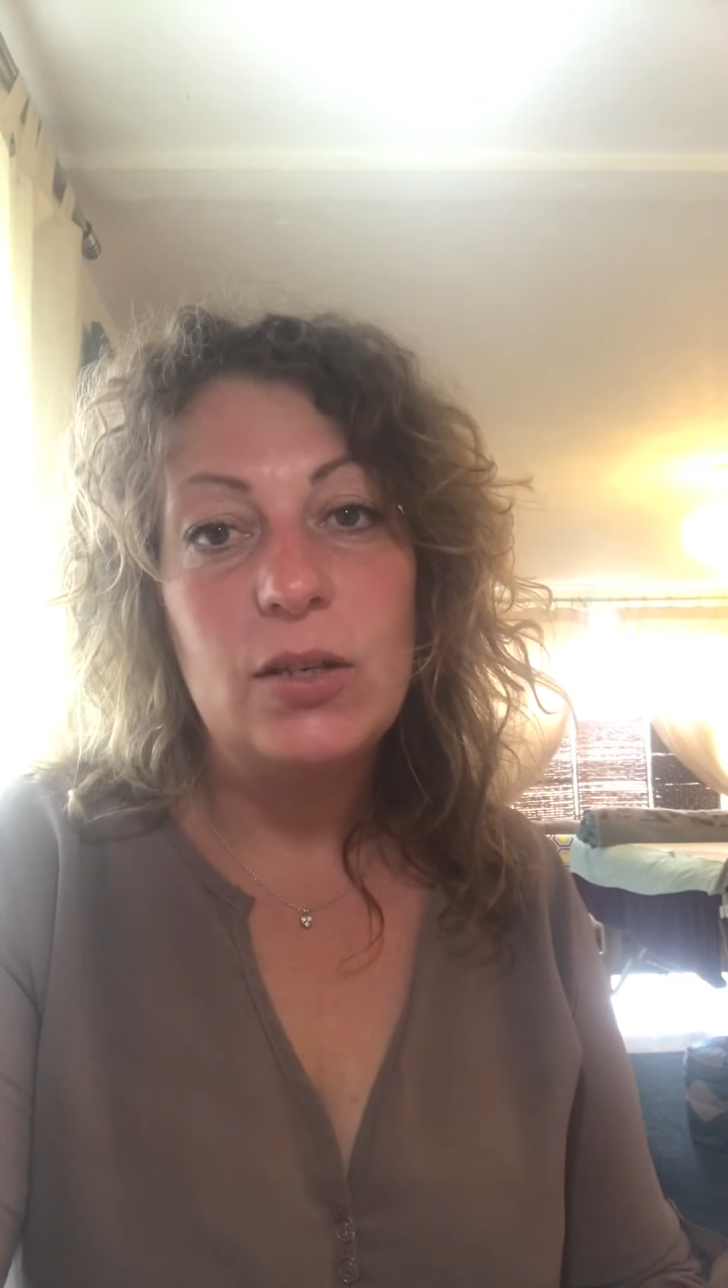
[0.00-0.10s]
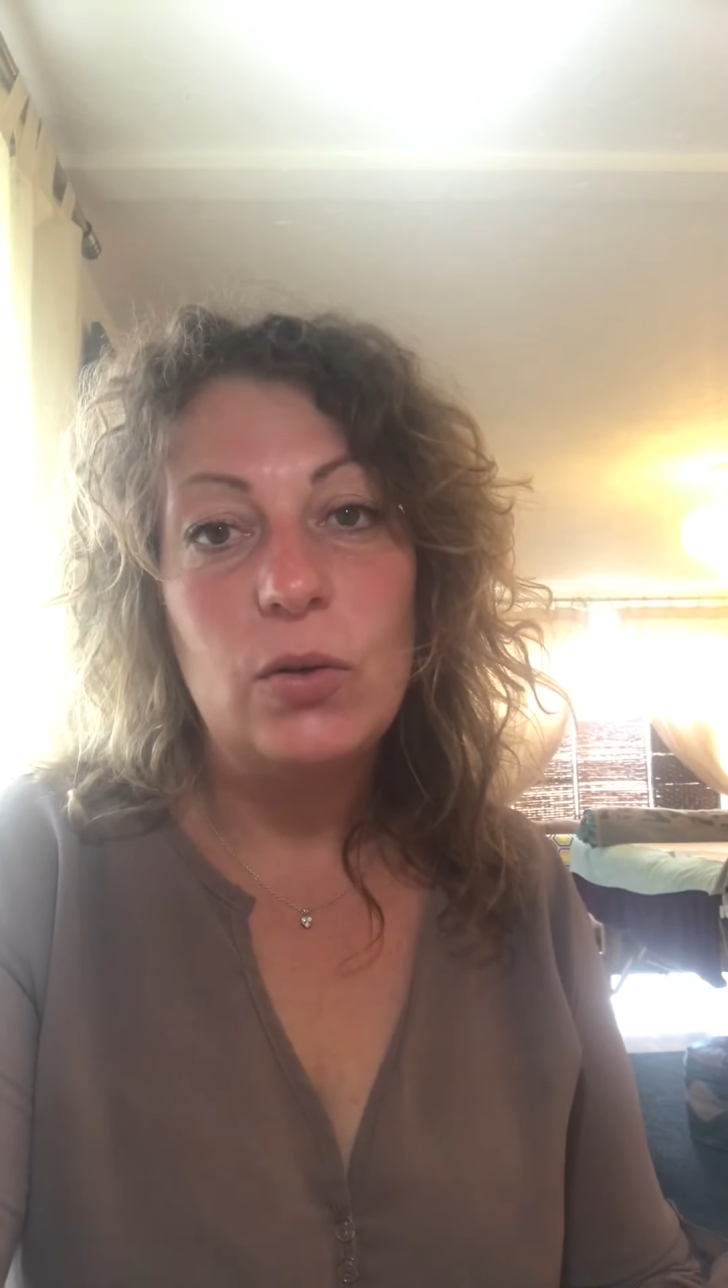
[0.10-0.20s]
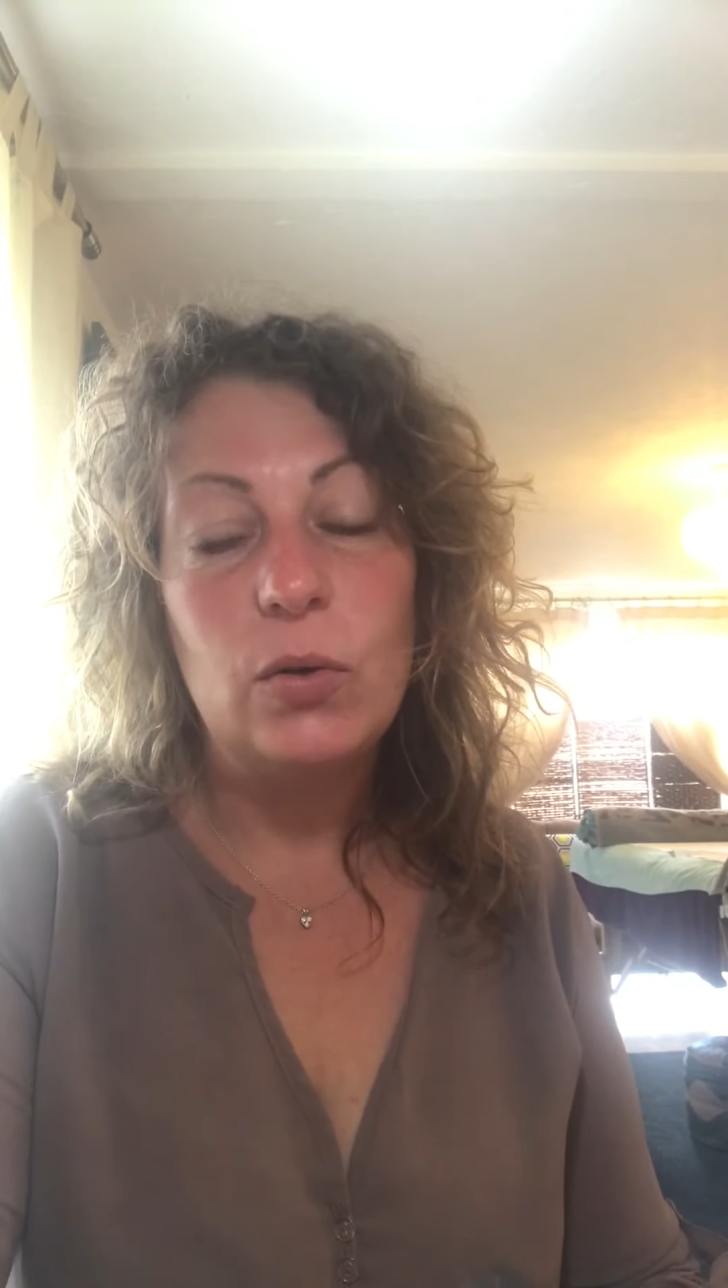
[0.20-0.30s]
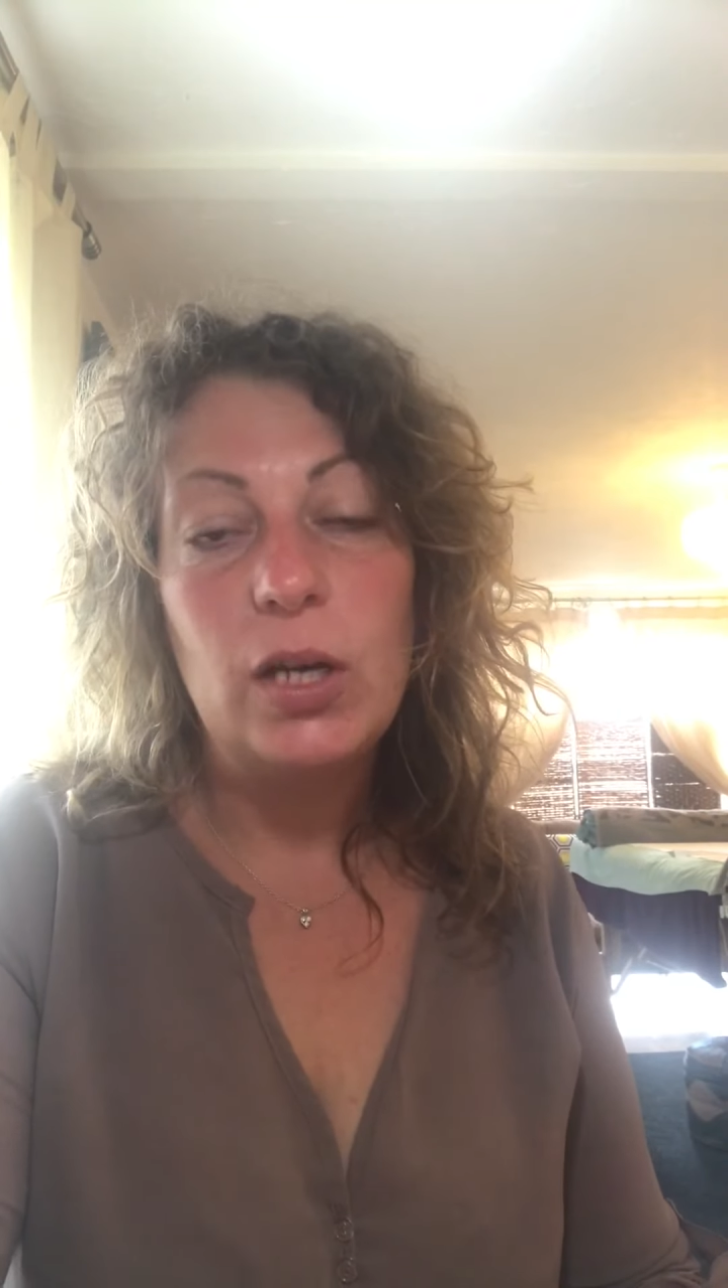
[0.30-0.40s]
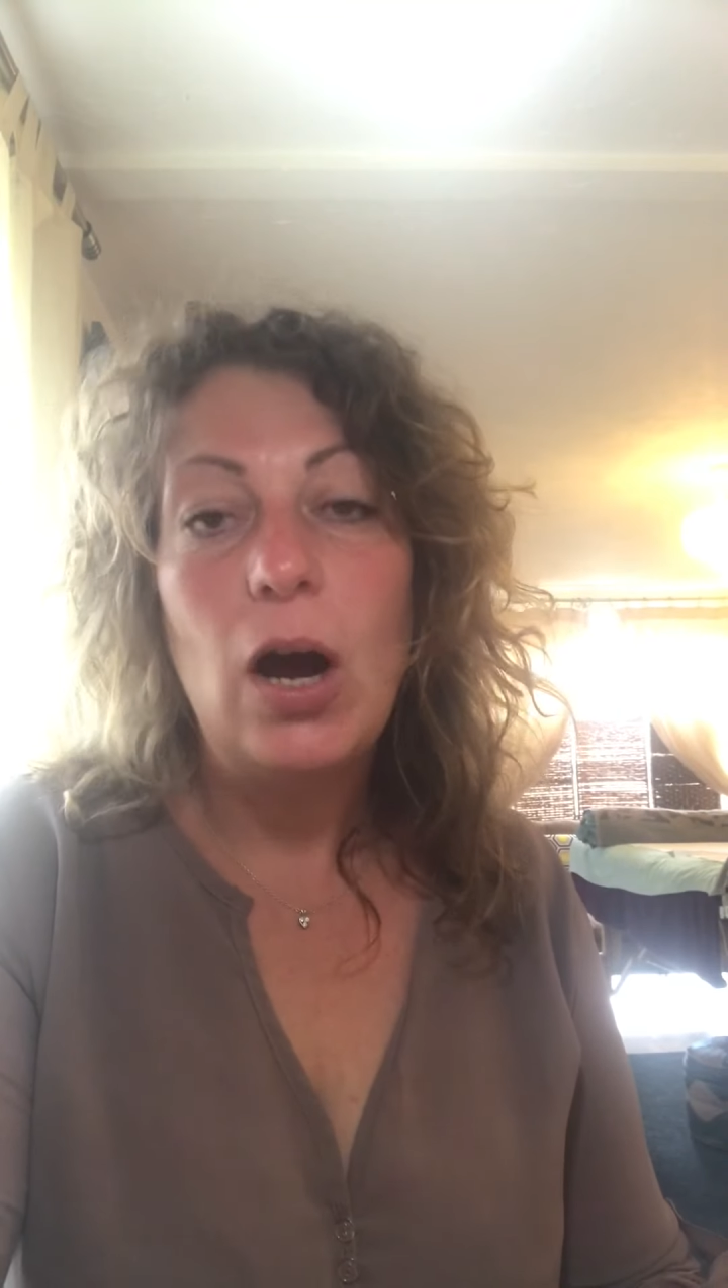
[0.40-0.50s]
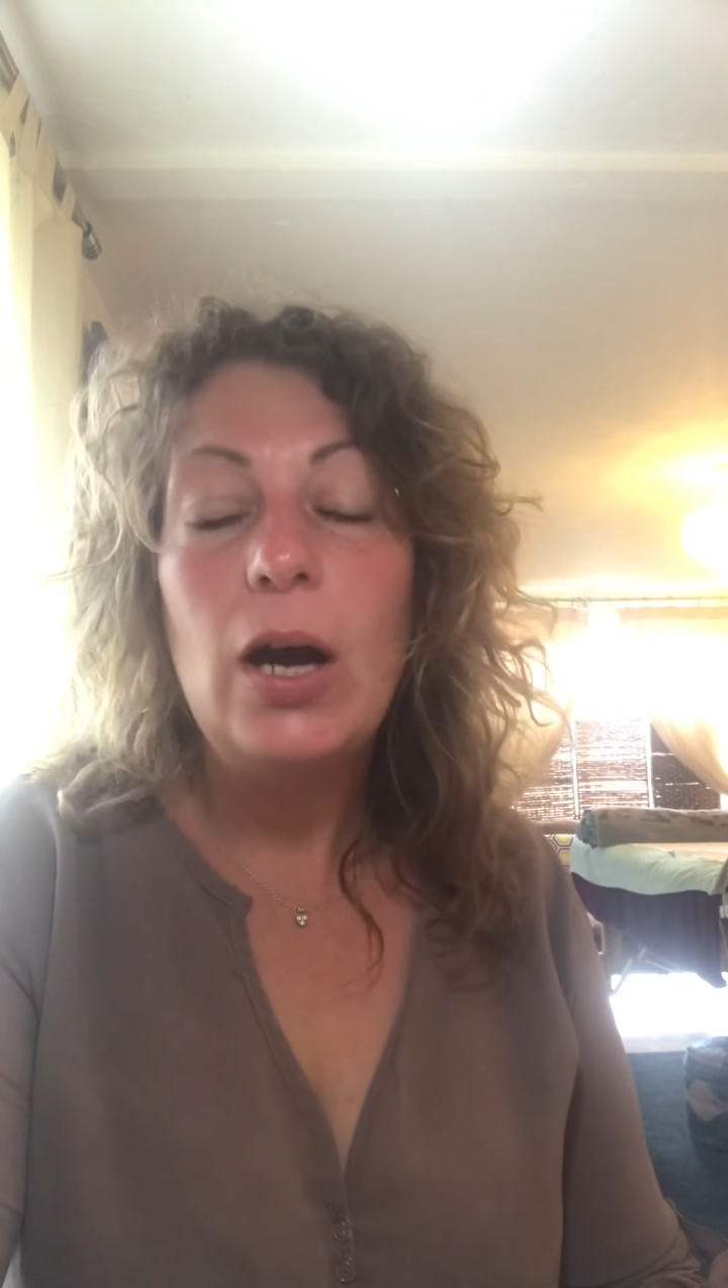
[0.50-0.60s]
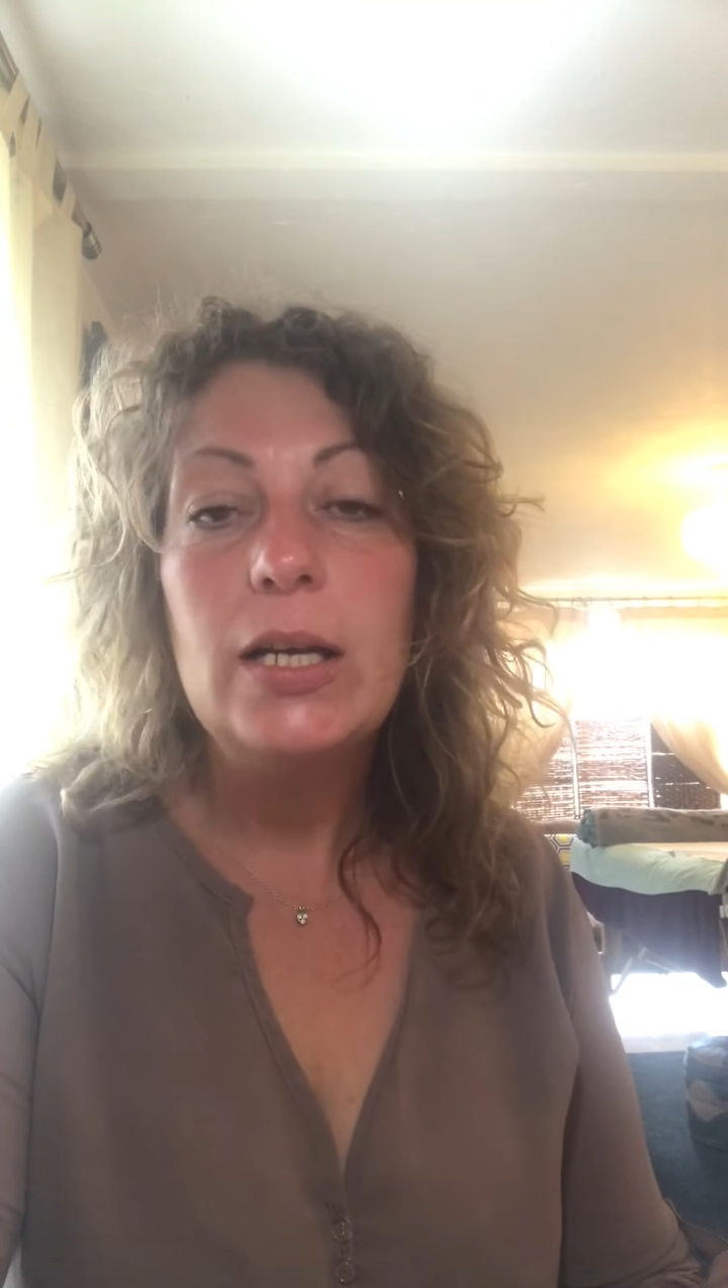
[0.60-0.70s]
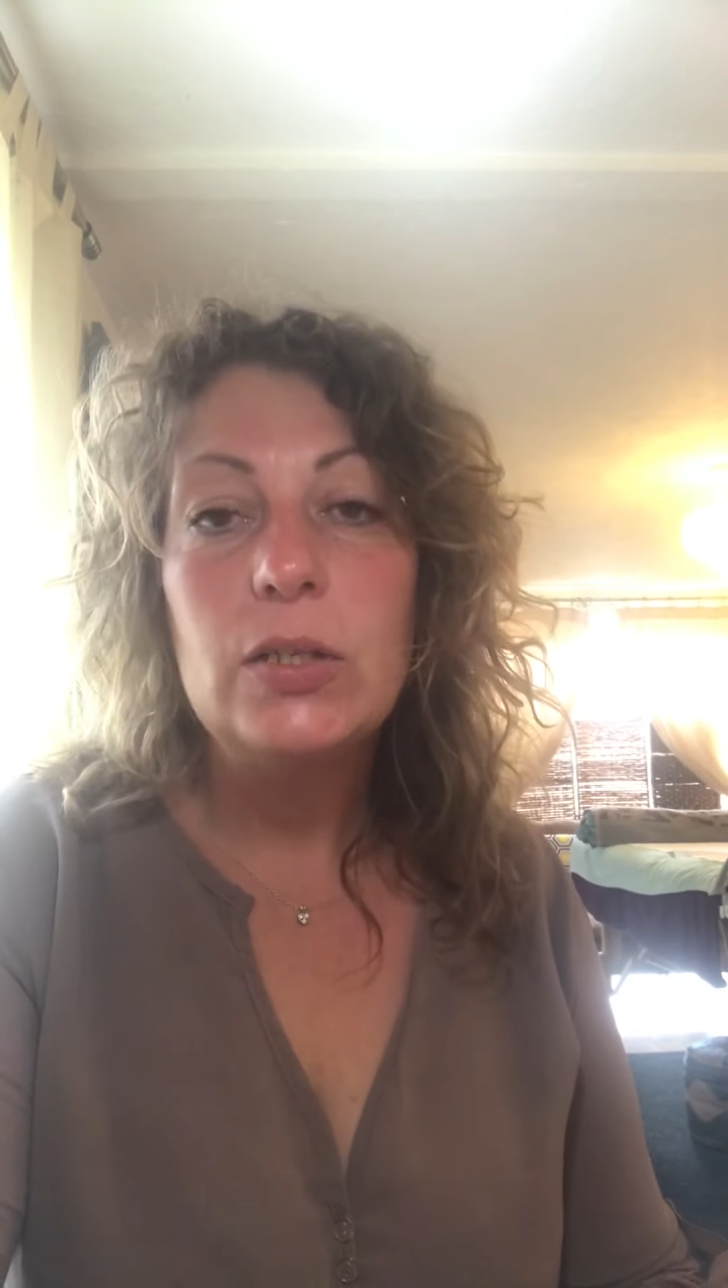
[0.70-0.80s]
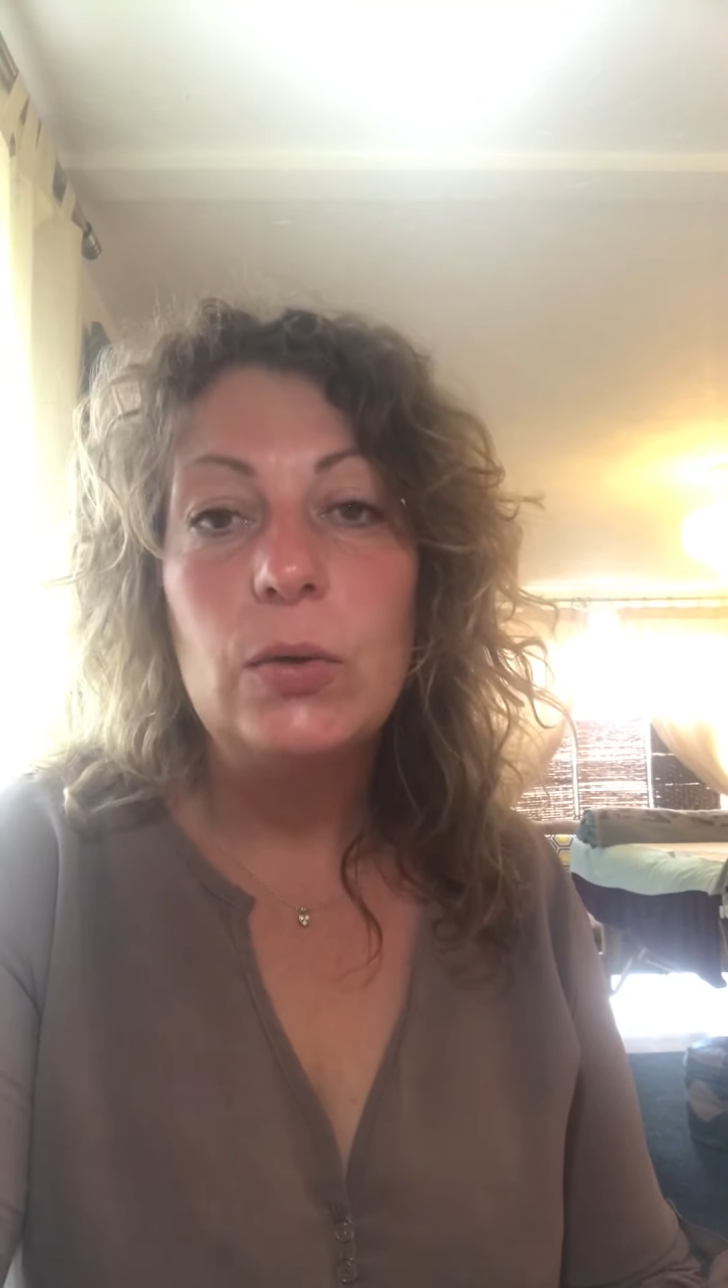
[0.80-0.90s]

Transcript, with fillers: or liked